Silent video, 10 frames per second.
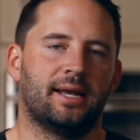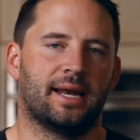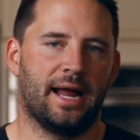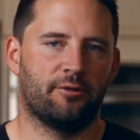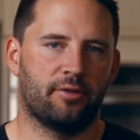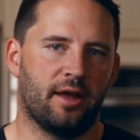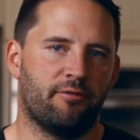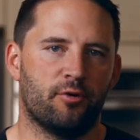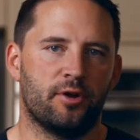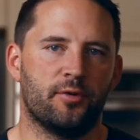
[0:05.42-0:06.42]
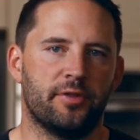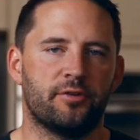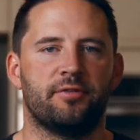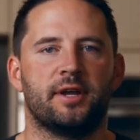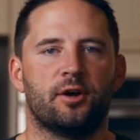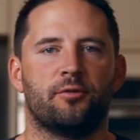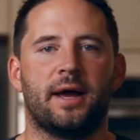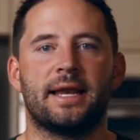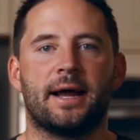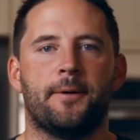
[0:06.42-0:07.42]
Gonna answer that for you in this video
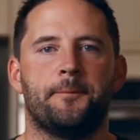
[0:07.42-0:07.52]
right now.